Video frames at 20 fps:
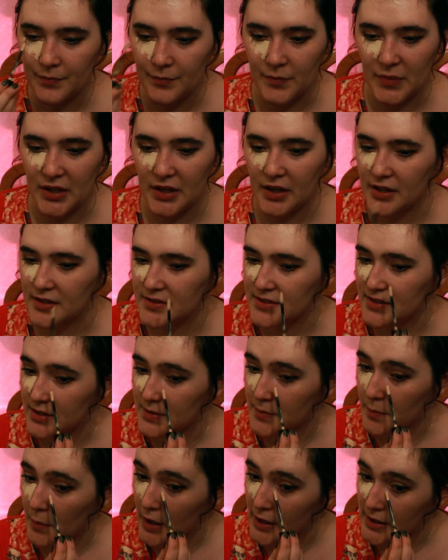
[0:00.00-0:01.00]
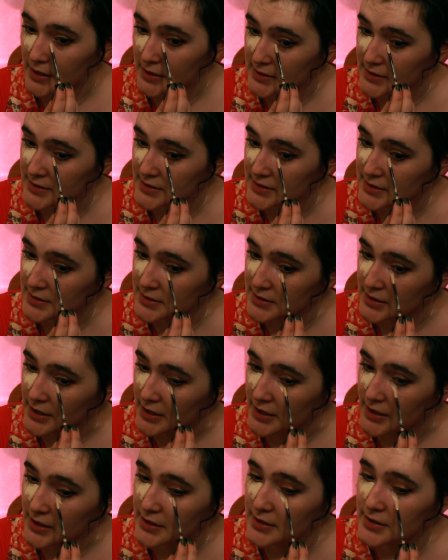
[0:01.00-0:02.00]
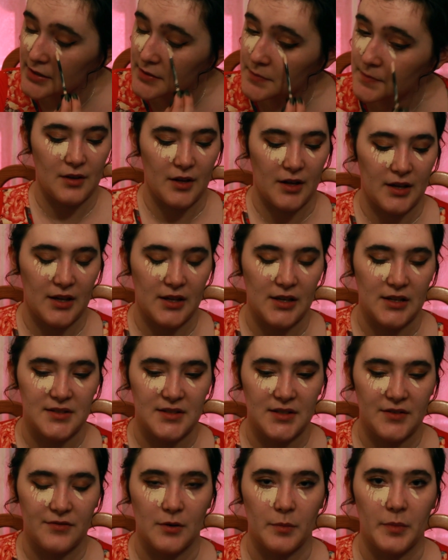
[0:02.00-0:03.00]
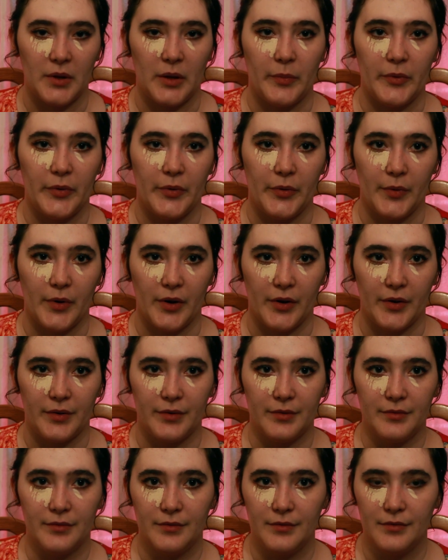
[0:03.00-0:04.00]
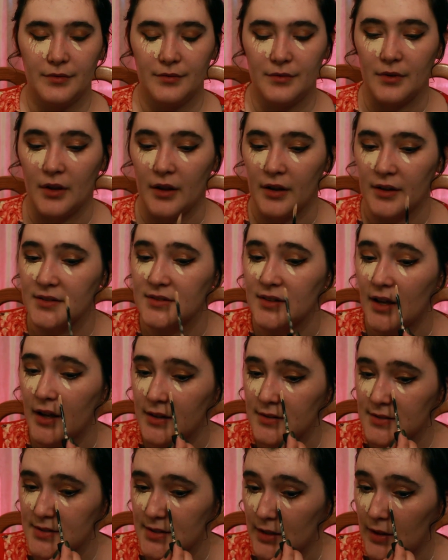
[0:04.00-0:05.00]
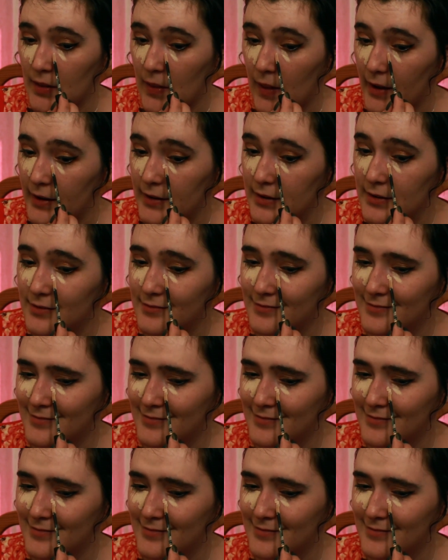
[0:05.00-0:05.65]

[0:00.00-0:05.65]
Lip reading: because it makes it like easy for people who aren't like science inclined.